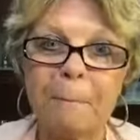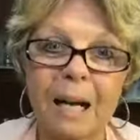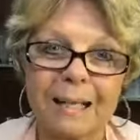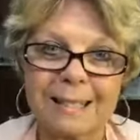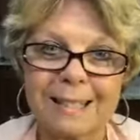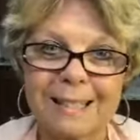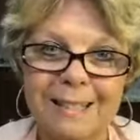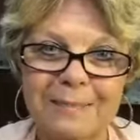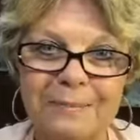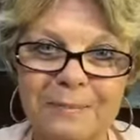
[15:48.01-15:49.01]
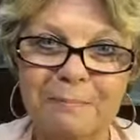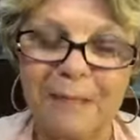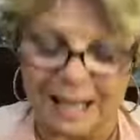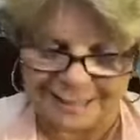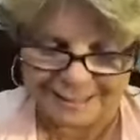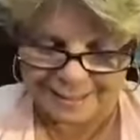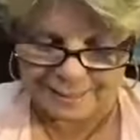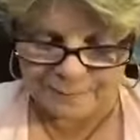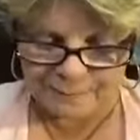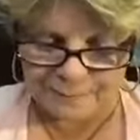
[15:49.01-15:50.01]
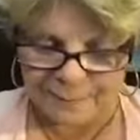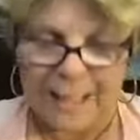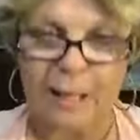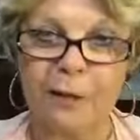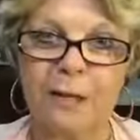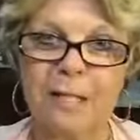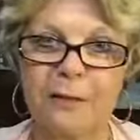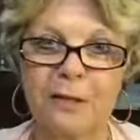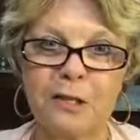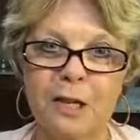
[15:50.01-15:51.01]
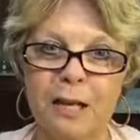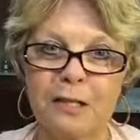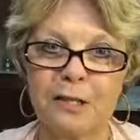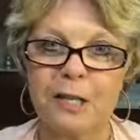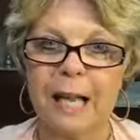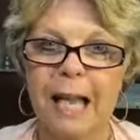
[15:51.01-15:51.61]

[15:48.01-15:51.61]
But, but, and he looks at the judge